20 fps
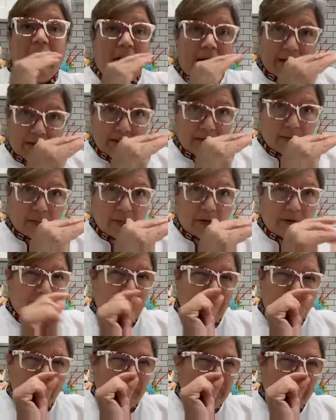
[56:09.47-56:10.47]
of the
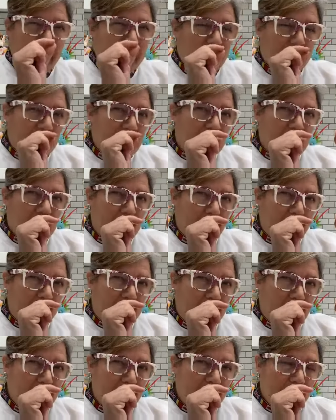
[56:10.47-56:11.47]
isomalt, very very thin layer
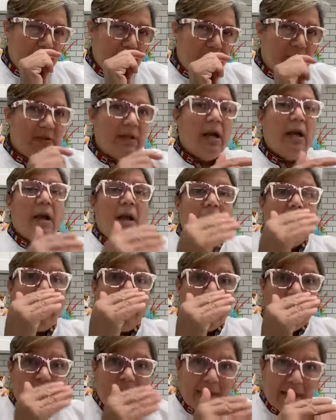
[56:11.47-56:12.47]
of the isomalt,
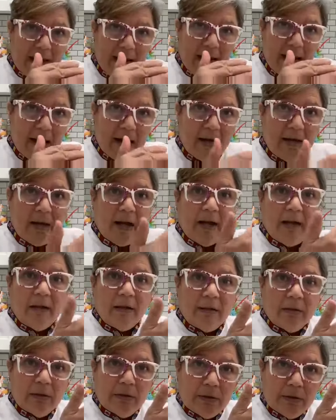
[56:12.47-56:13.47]
and then
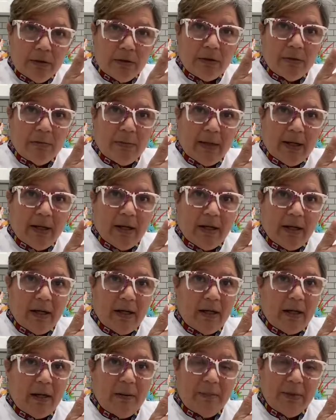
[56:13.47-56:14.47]
I glue
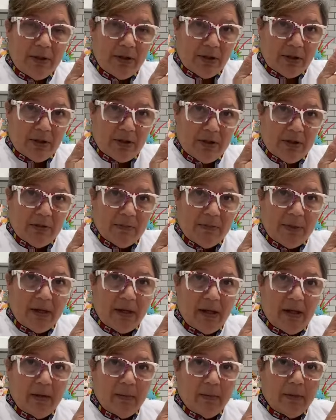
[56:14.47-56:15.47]
my images,
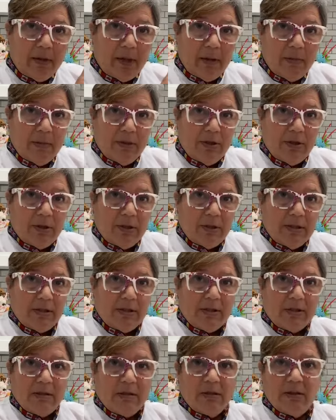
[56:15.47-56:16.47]
my edible
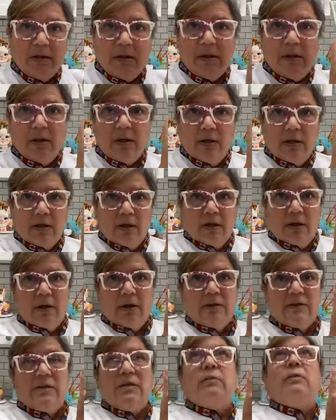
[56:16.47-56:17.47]
images. You
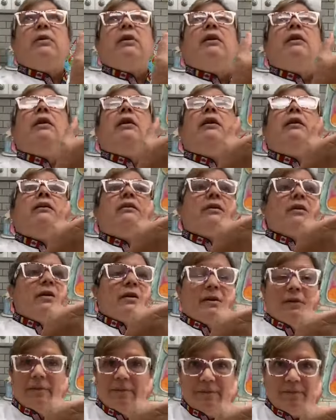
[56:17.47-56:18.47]
can't see with the light,
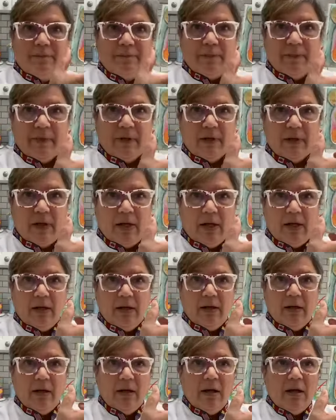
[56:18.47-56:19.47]

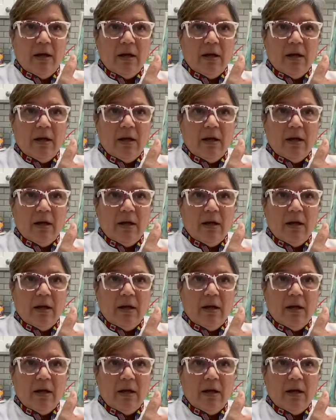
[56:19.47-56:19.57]
okay?